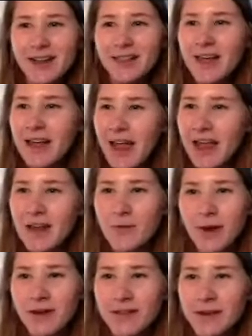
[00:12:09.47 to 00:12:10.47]
a lot of
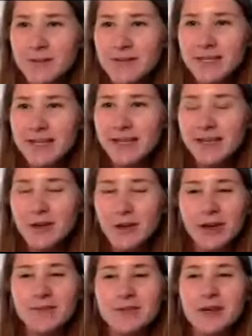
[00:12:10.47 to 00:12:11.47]
handiwork that I'm seeing in
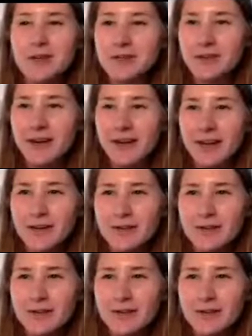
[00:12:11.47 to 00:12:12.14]
creative circles right now.